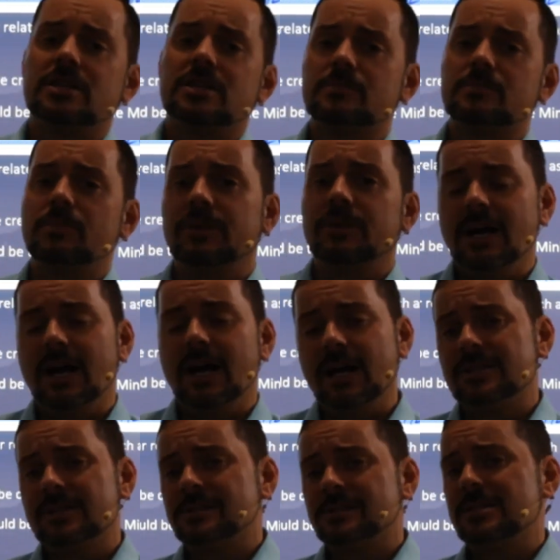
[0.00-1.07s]
But the IELTS
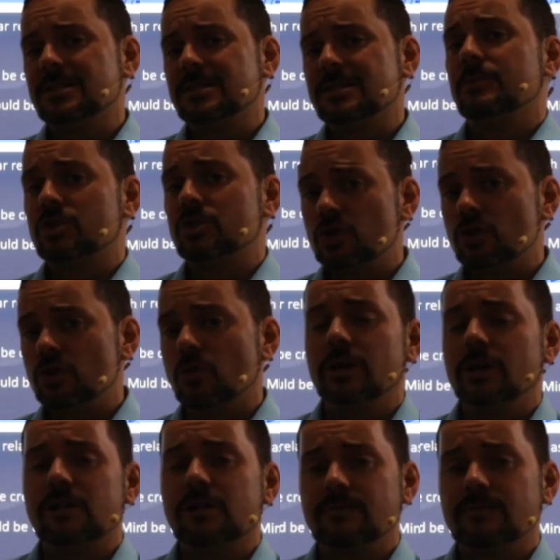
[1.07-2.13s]
exam, it's short, it's
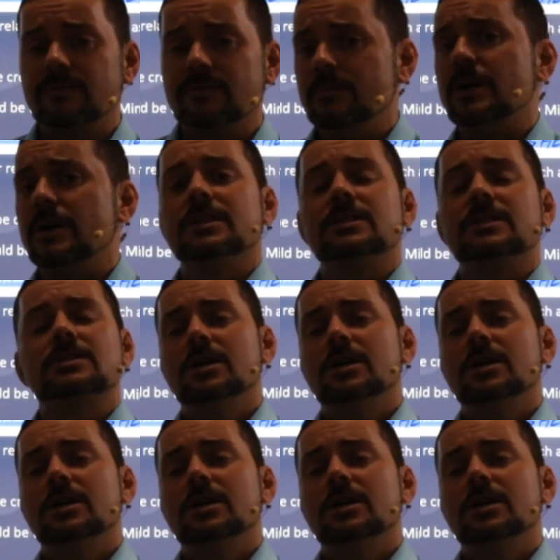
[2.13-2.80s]
40 minutes.